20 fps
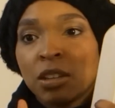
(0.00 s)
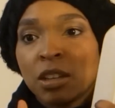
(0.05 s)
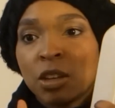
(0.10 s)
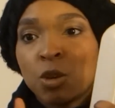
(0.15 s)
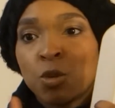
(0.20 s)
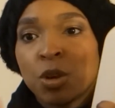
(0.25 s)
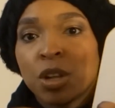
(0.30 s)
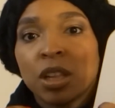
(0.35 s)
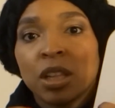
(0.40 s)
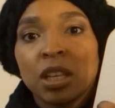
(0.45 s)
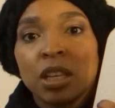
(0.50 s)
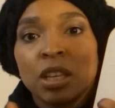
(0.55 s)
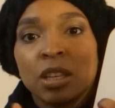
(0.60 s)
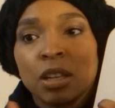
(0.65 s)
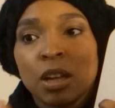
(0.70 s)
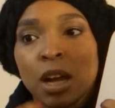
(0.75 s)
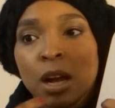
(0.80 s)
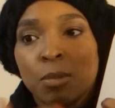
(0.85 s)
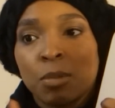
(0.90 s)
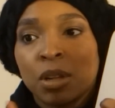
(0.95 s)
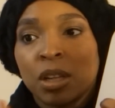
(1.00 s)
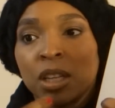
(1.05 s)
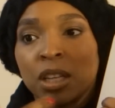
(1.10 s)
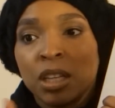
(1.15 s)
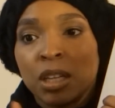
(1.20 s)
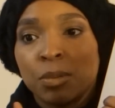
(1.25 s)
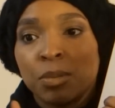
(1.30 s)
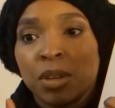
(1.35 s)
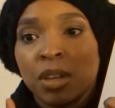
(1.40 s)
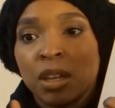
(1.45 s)
quickly
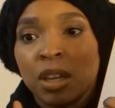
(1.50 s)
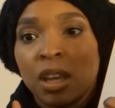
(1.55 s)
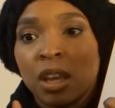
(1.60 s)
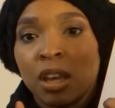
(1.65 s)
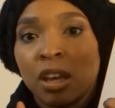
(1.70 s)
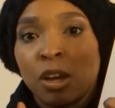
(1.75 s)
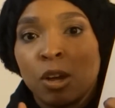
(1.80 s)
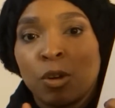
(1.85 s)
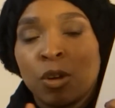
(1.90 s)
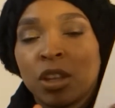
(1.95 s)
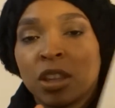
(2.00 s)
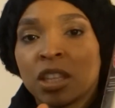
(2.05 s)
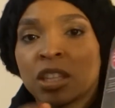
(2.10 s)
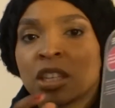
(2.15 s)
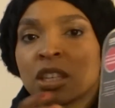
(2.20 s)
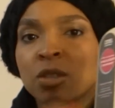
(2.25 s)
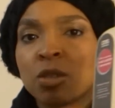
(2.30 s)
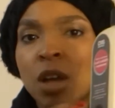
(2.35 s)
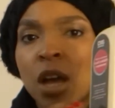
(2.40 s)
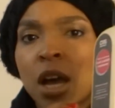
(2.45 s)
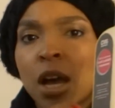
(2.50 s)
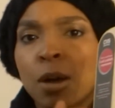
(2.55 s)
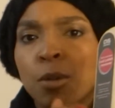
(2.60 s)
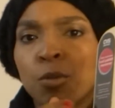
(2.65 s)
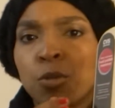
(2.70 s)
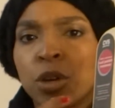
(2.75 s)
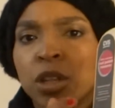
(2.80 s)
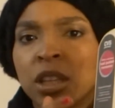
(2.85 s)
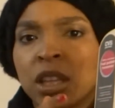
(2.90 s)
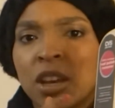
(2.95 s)
clean up the nail, and this is
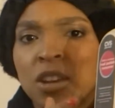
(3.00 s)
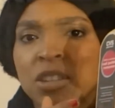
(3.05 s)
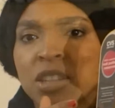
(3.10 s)
what nail